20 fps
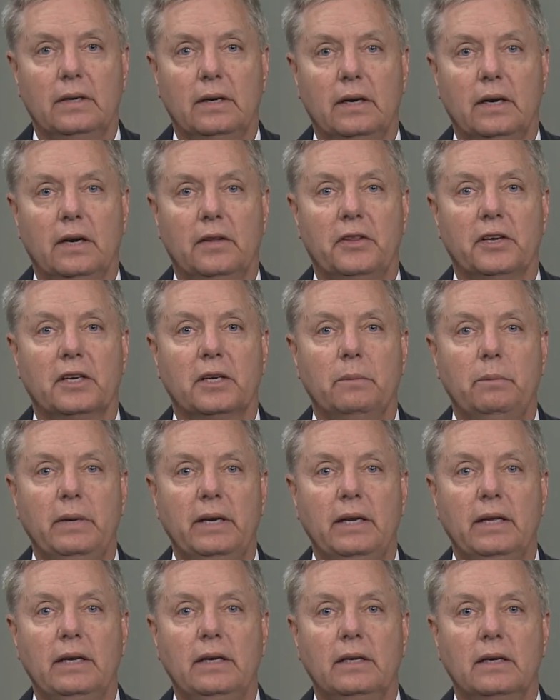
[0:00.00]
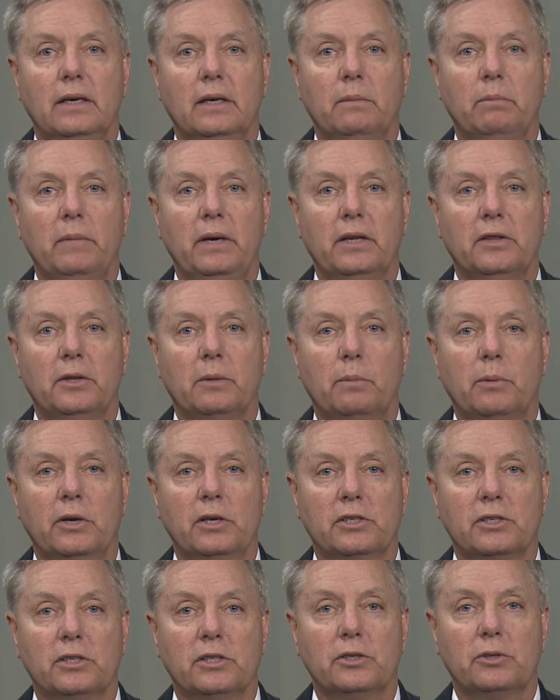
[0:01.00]
Uh, the committee uh, met the
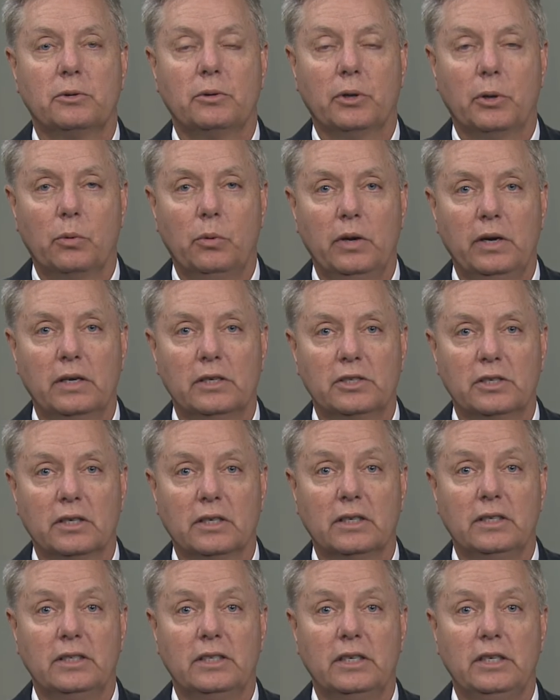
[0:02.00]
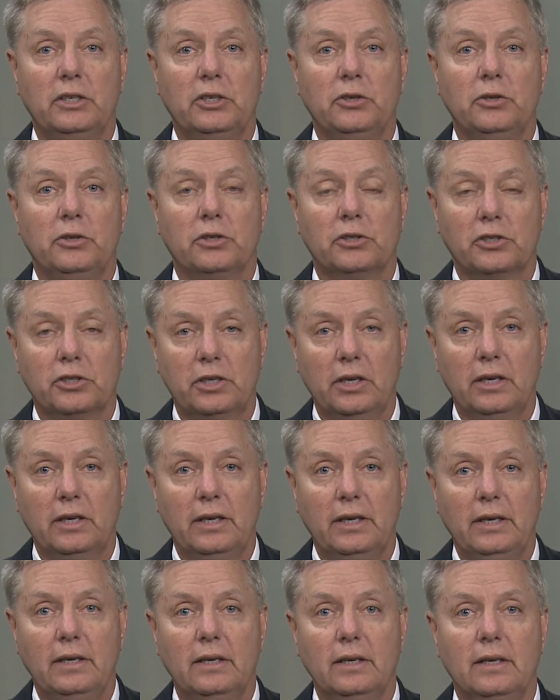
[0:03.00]
President's request to continue the
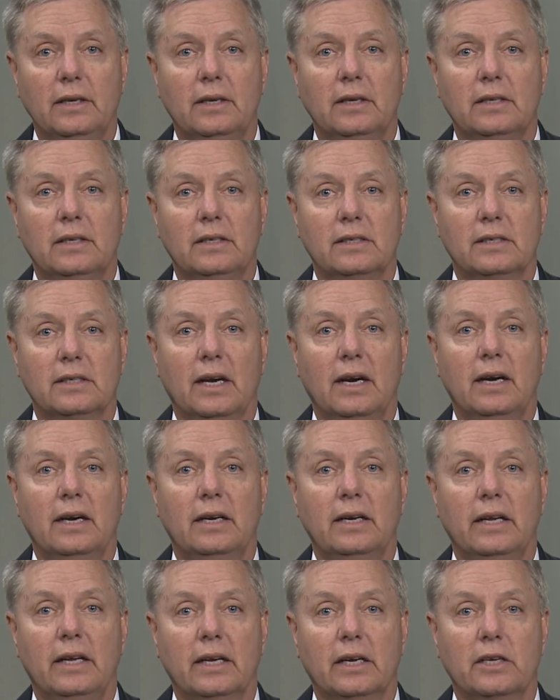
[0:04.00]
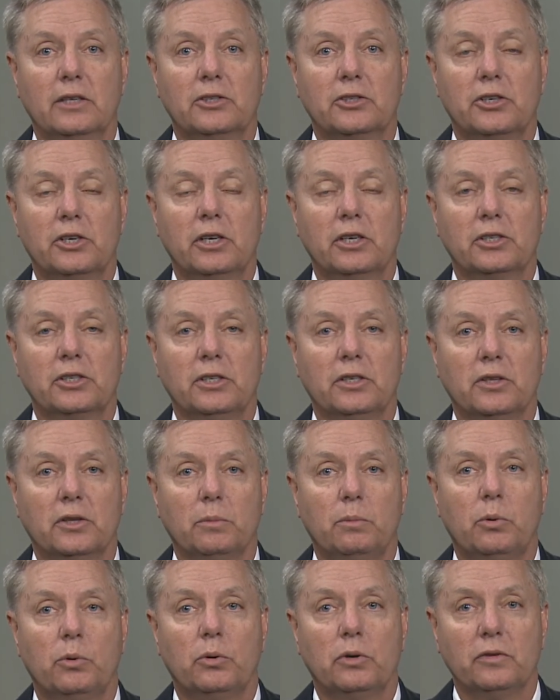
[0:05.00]
study, design, and construction of the
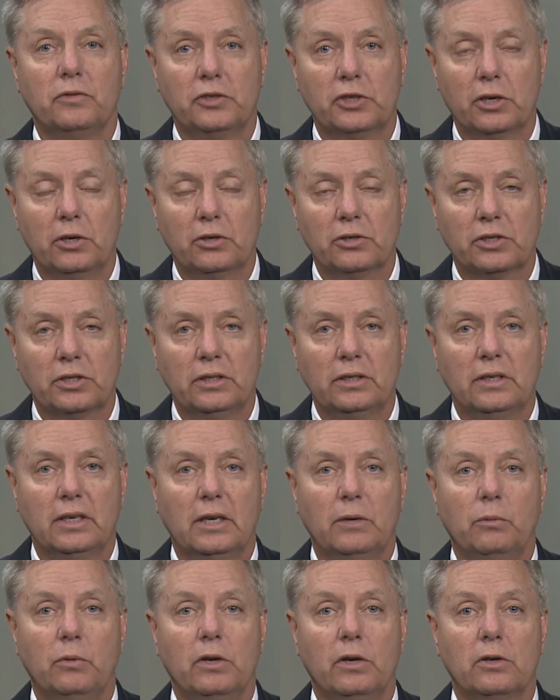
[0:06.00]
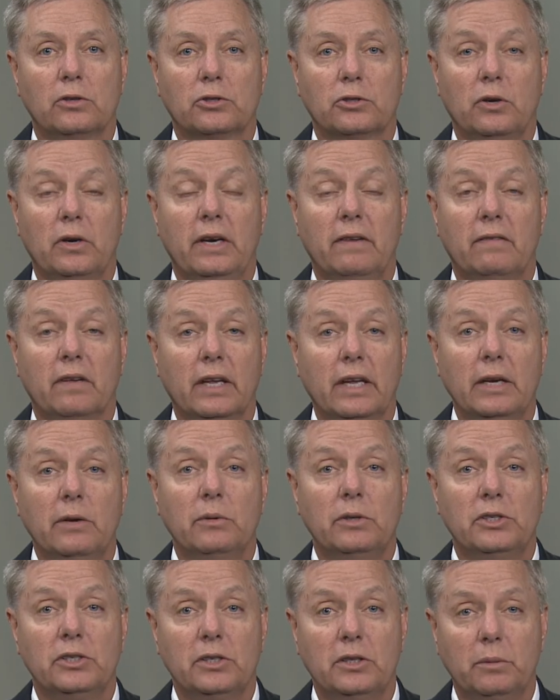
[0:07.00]
Port of Charleston, and we also have
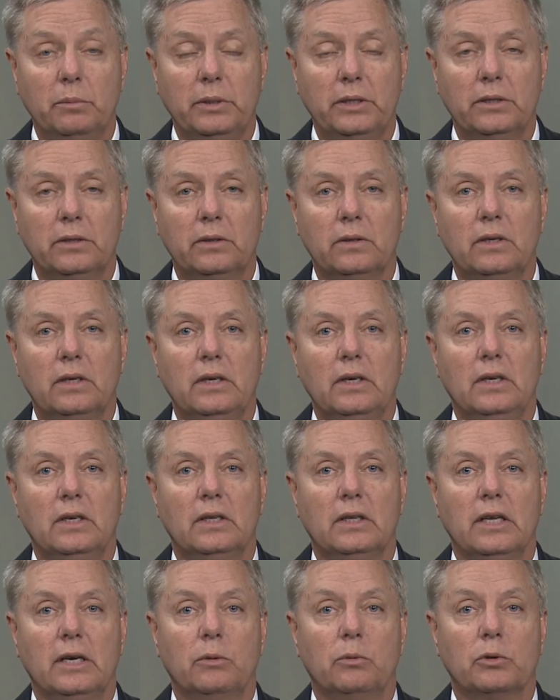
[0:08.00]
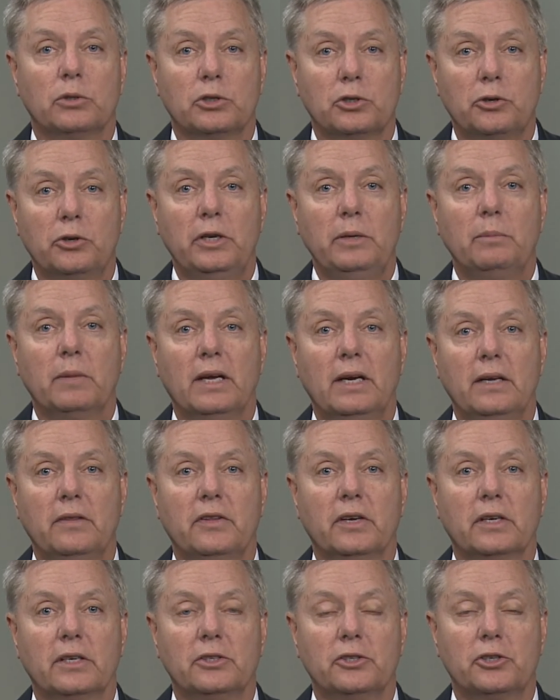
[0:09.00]
language in the bill that will streamline
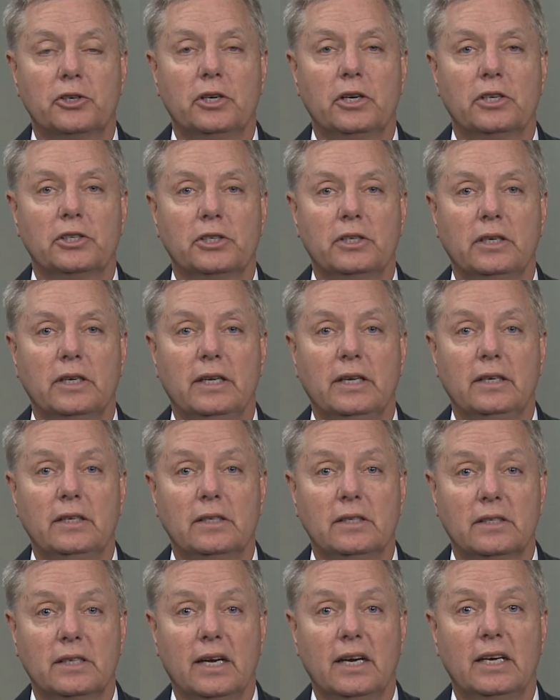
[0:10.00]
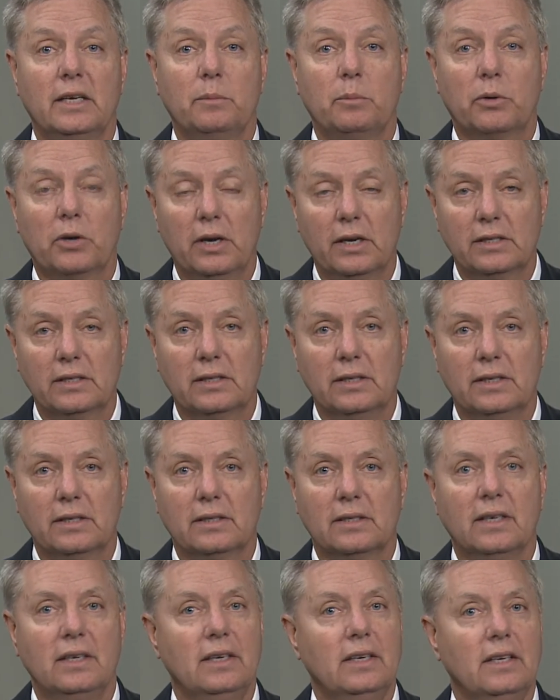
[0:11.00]
the construction and design process.